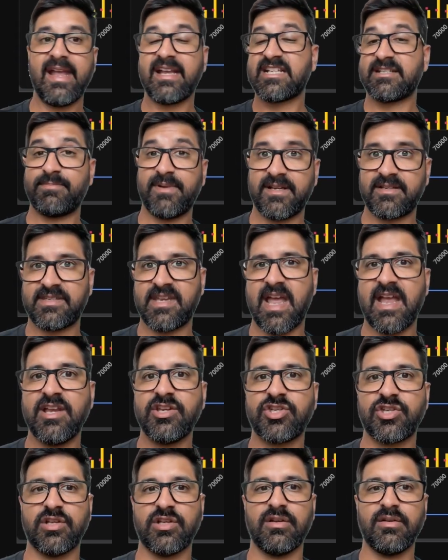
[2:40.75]

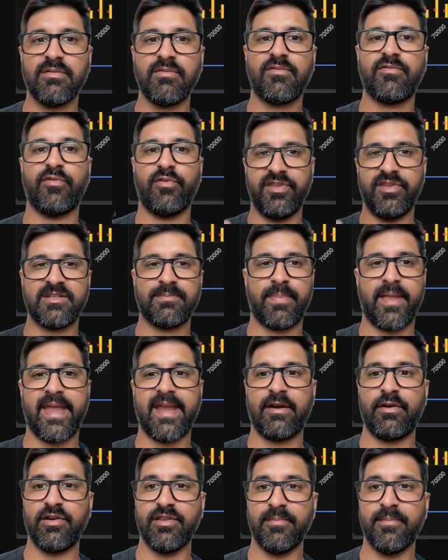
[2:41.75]
expectation for this
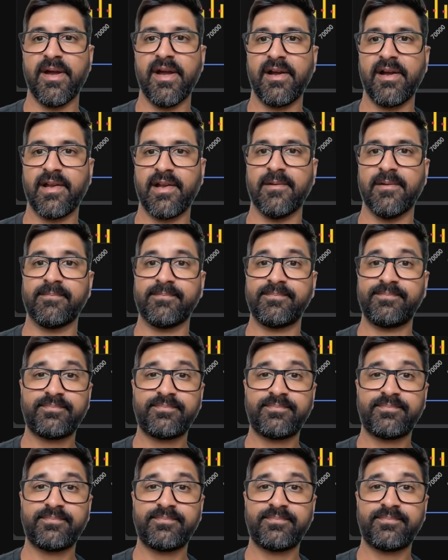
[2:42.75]
player in the market.